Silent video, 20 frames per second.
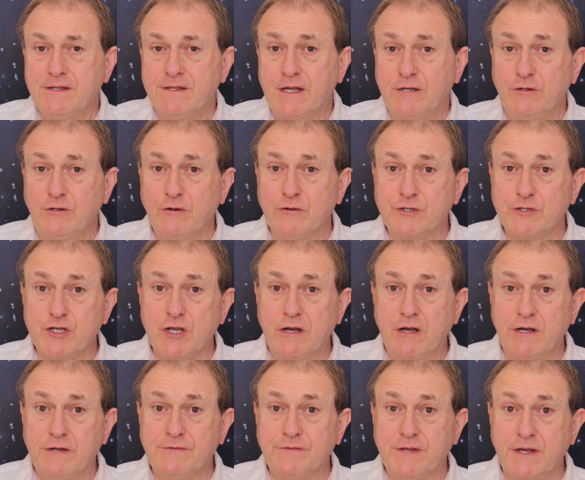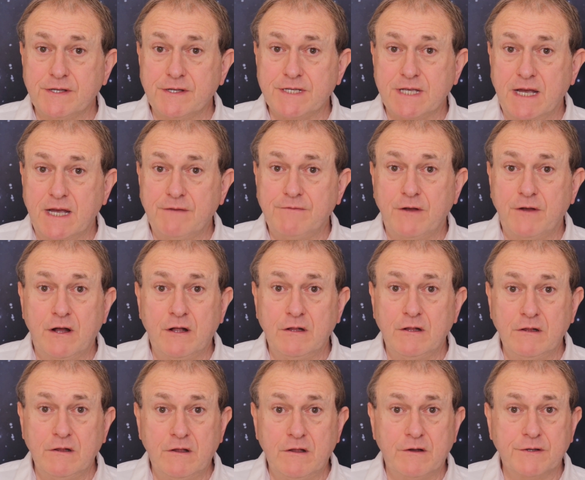Now, your chart does have a
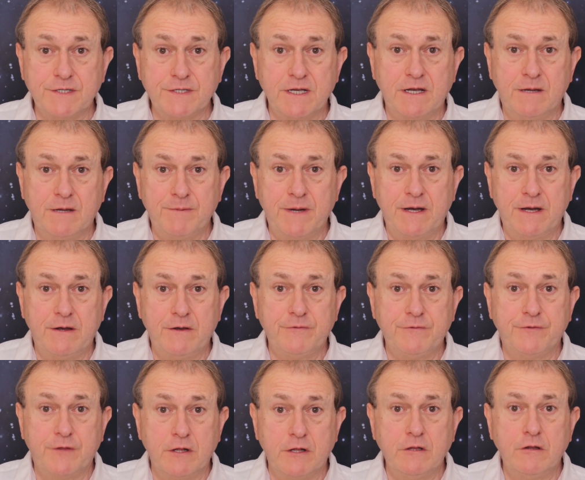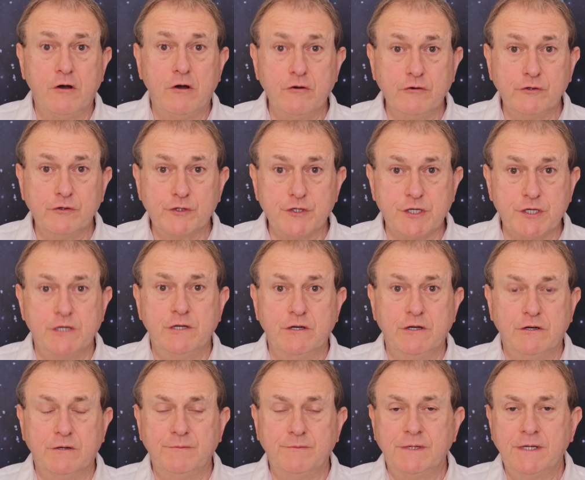lot about the long
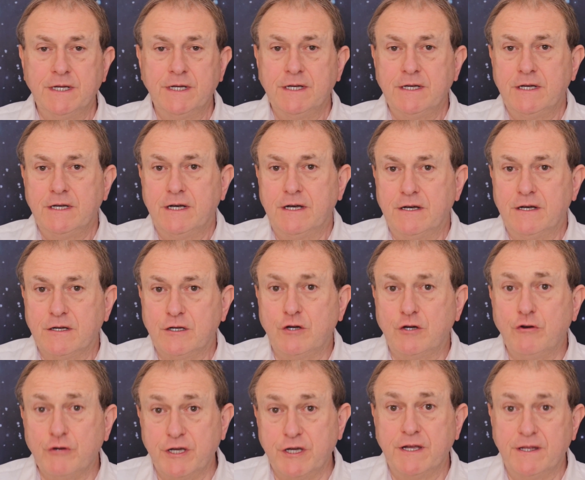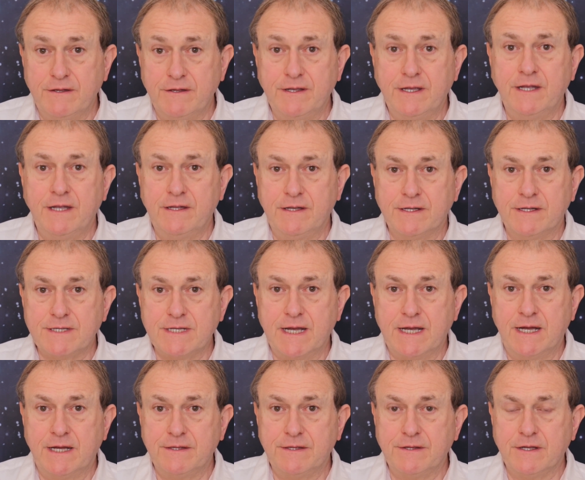term uh, cooking in it
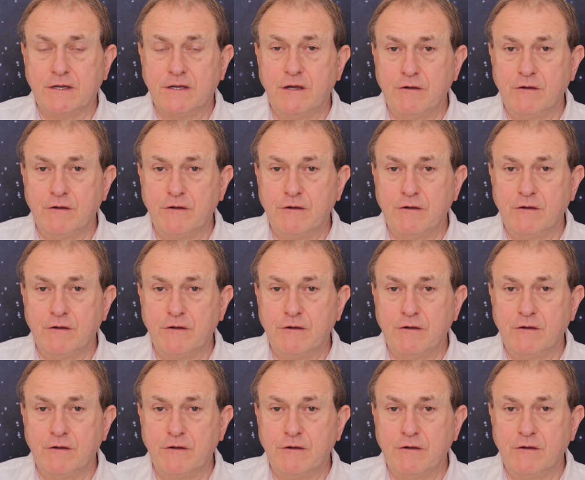at the